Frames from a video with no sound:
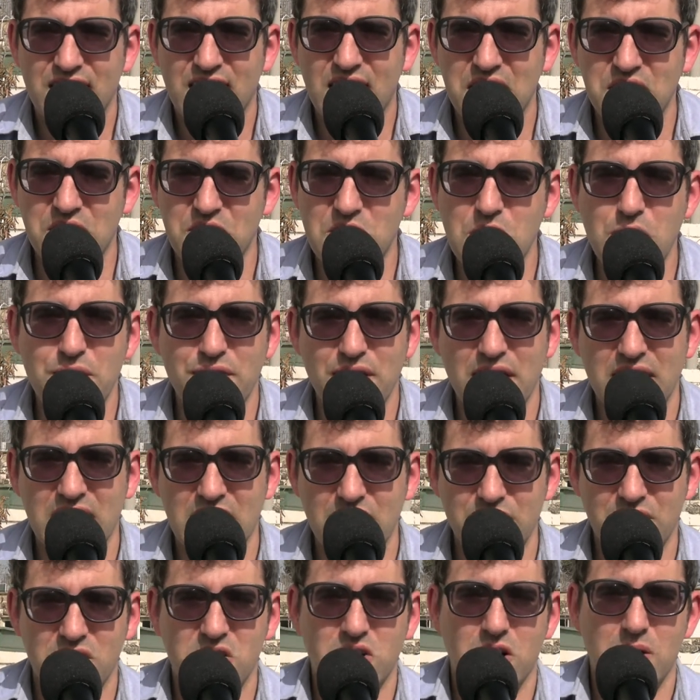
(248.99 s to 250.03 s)
I don't know if I can
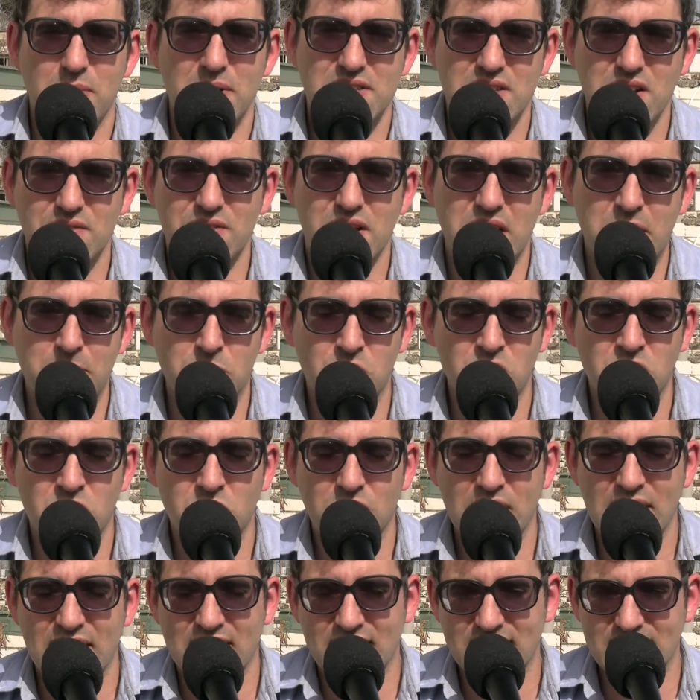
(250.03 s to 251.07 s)
even call myself anymore
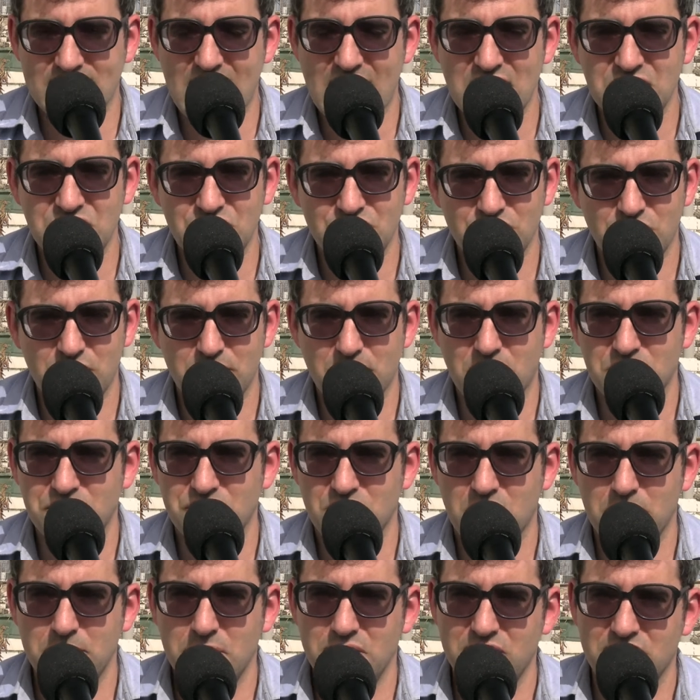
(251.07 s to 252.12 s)
Ole Chadash, or I'm not
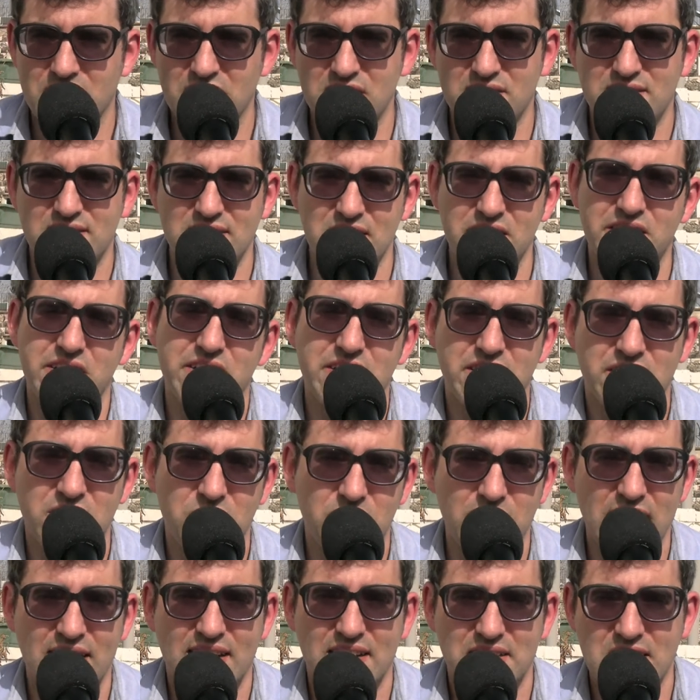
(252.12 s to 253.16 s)
sure I'm even considered an
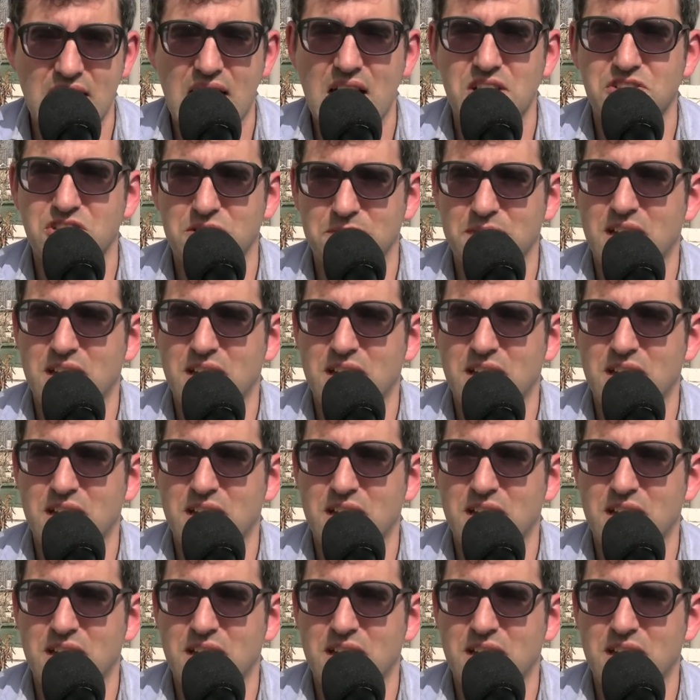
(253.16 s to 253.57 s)
Ole Chadash.